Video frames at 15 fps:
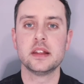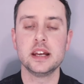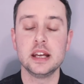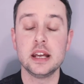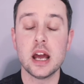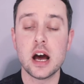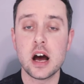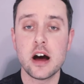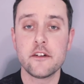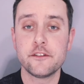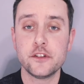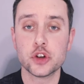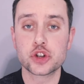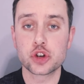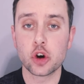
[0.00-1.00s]
The
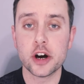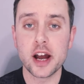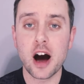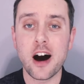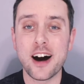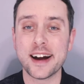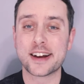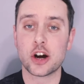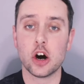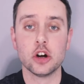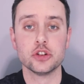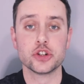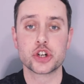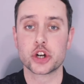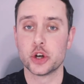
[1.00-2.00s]
FootJoy
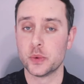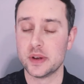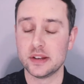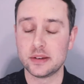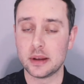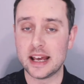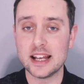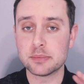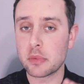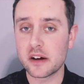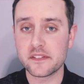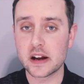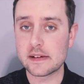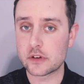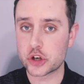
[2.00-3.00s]
Icon shoe is
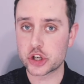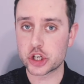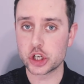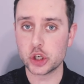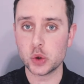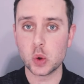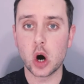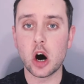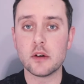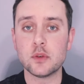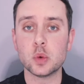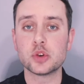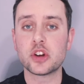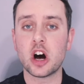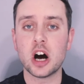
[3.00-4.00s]
my favourite shoe of
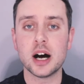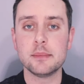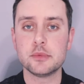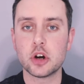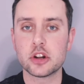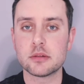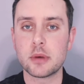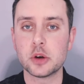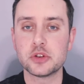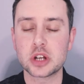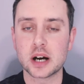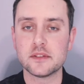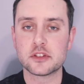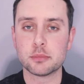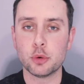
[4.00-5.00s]
all time. Not the most
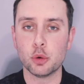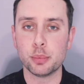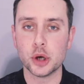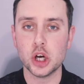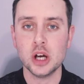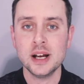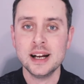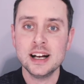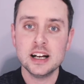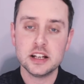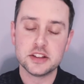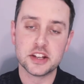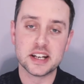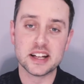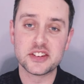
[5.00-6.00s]
comfortable, but
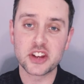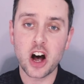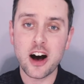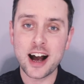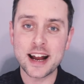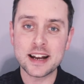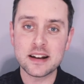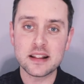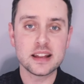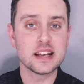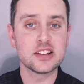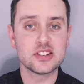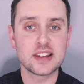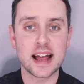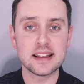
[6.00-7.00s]
the design, the
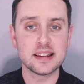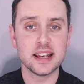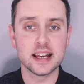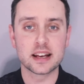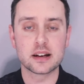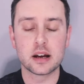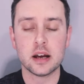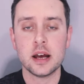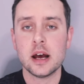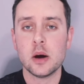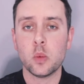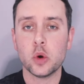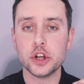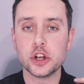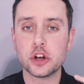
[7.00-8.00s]
aesthetic,
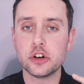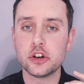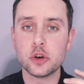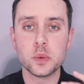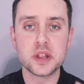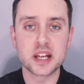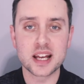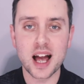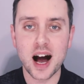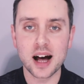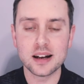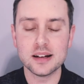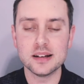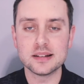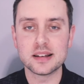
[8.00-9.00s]
what you can do with the
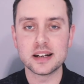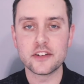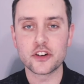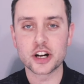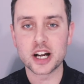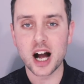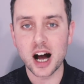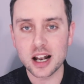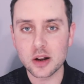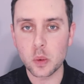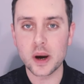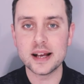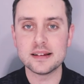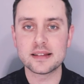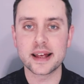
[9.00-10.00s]
colours, the different
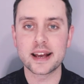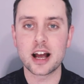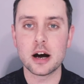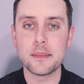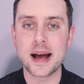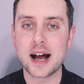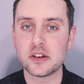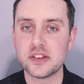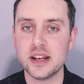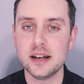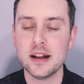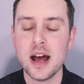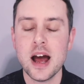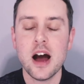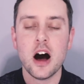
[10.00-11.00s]
colourways they come out
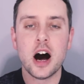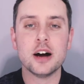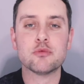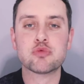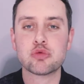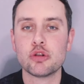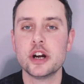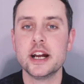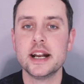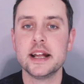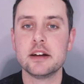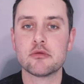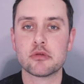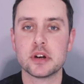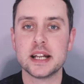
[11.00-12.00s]
in. I
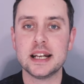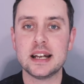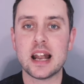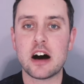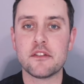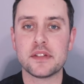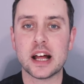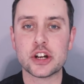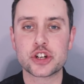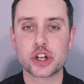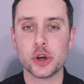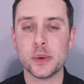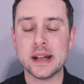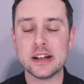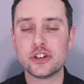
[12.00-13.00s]
really, really love that
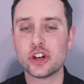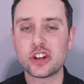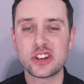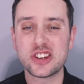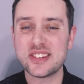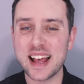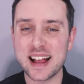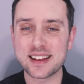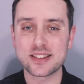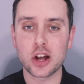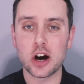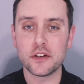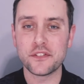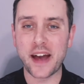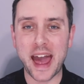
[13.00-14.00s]
shoe, and it just sets
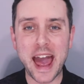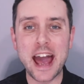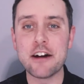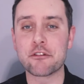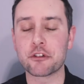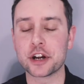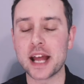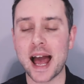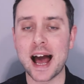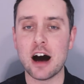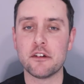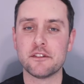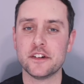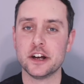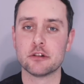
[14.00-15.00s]
off every
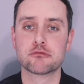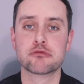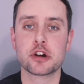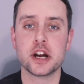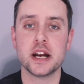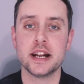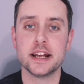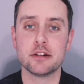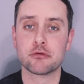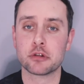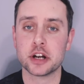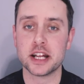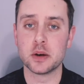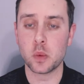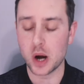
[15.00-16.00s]
outfit really,
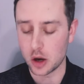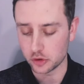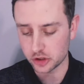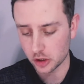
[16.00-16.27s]
really well.